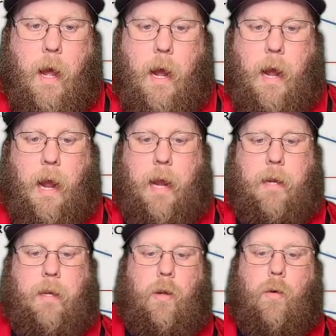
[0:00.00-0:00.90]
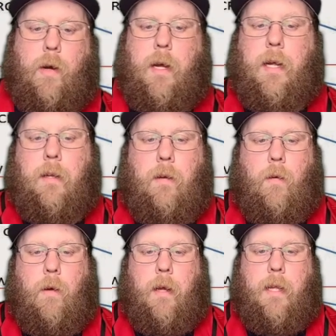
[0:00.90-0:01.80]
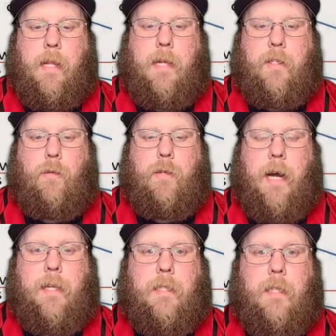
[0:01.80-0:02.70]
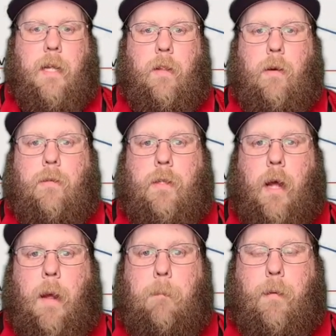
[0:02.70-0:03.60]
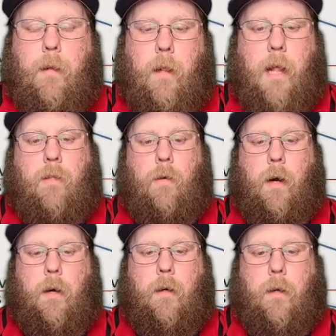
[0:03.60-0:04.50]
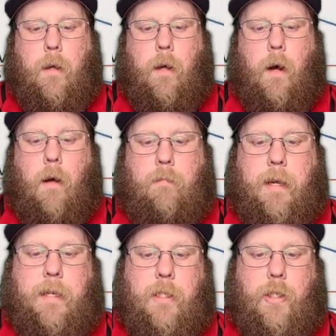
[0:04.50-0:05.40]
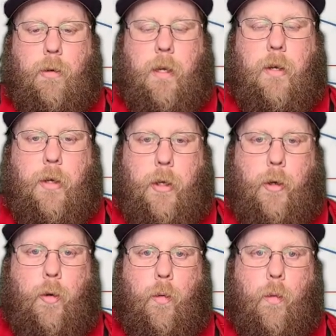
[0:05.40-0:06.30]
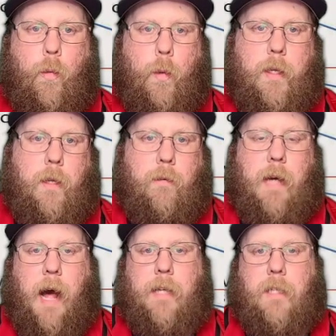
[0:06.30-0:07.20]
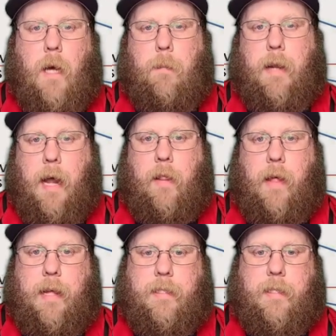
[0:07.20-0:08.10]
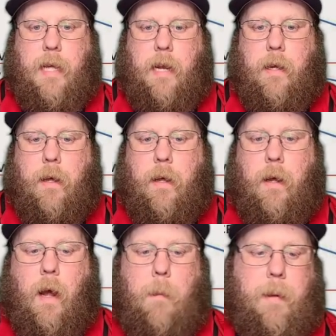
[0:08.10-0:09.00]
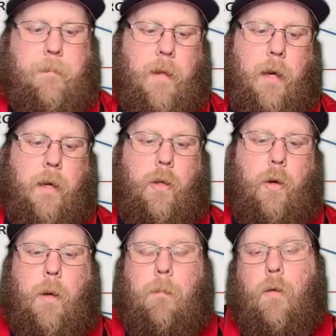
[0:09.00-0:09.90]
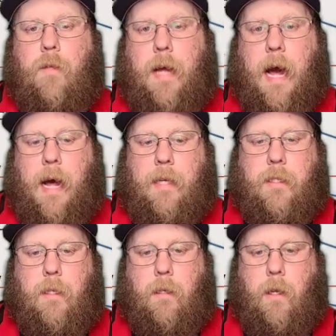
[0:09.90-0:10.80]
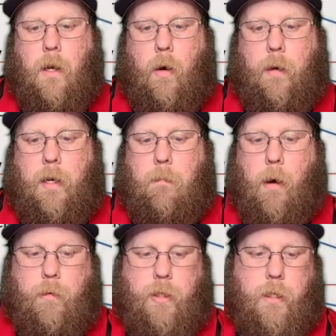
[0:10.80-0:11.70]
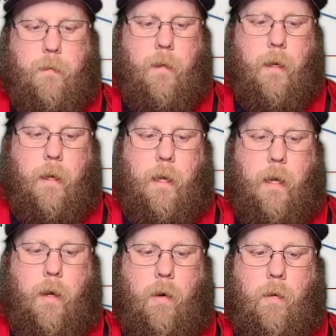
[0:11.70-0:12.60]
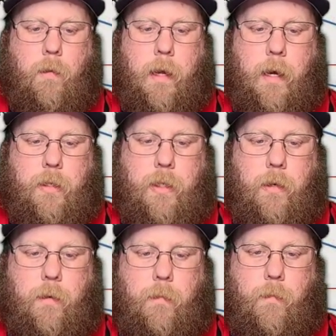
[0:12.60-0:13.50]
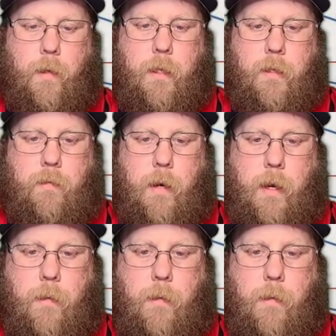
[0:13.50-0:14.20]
And you can, in that 2 tight end set, there's a plethora of things that you can do with those guys coming out of that set. I mean, you can move the guys, you know, into motion here, like I'll show you with this one right here.